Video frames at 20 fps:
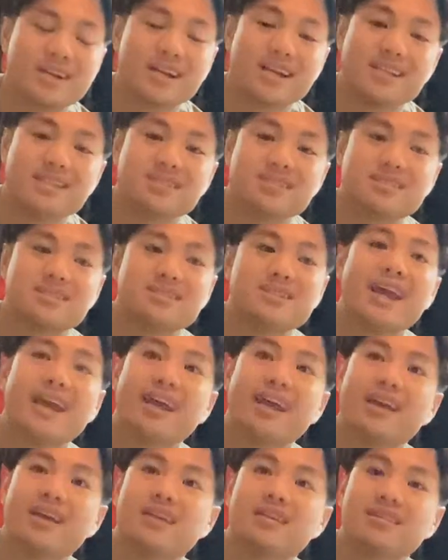nice
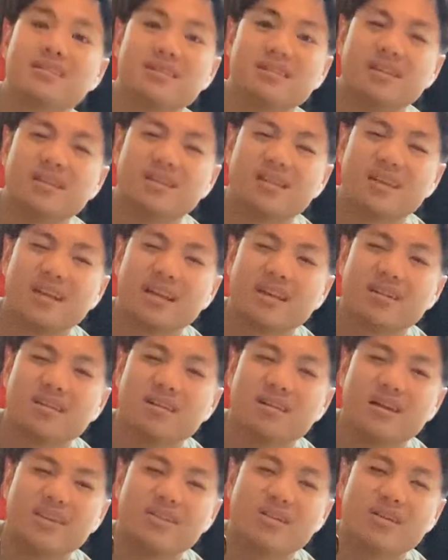tan and like
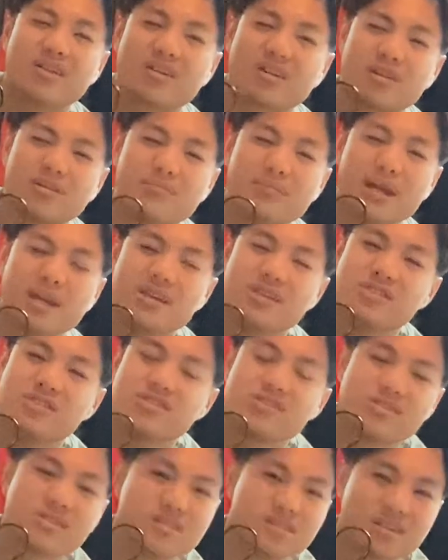a darker
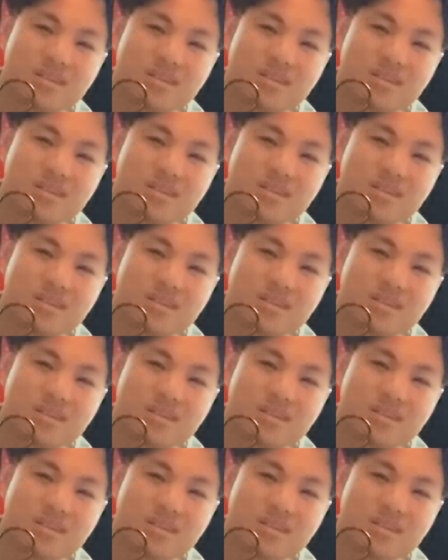beige.